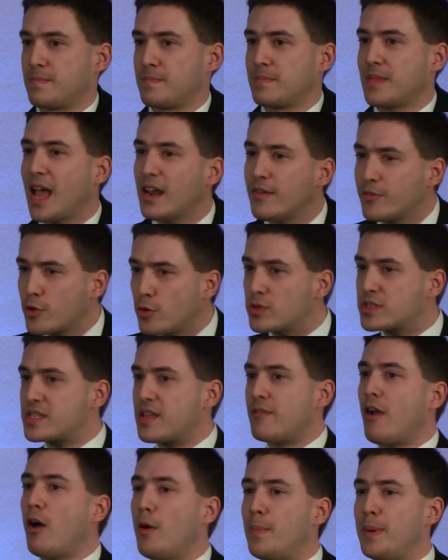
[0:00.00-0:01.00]
And of course, there
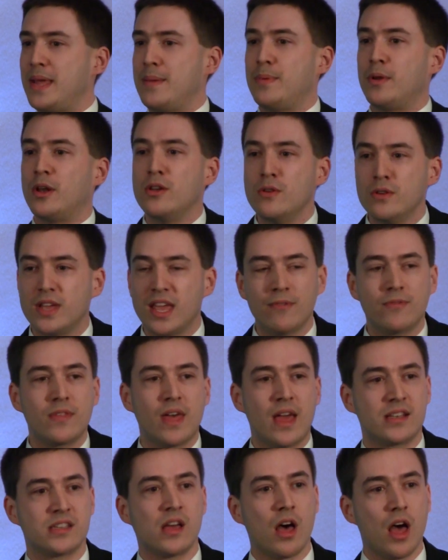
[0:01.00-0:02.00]
are people who give their
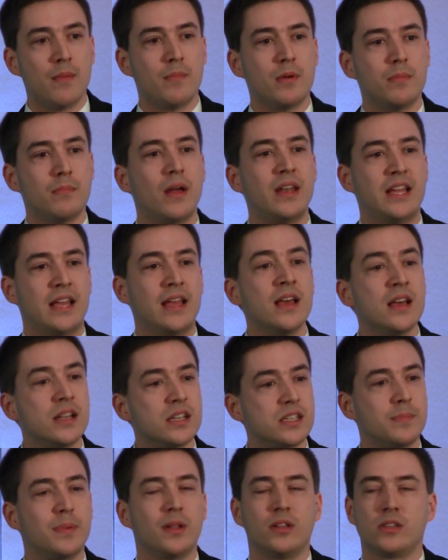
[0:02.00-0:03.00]
time and money to
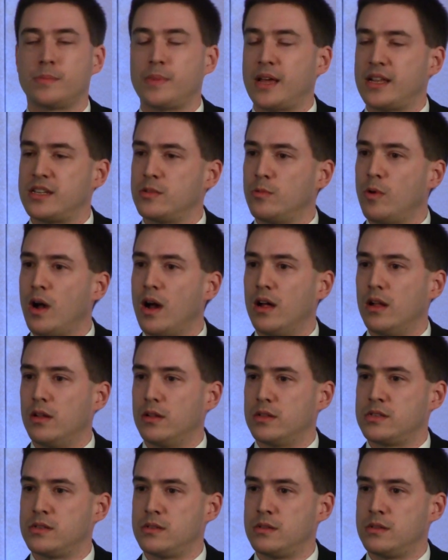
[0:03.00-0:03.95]
build a better world.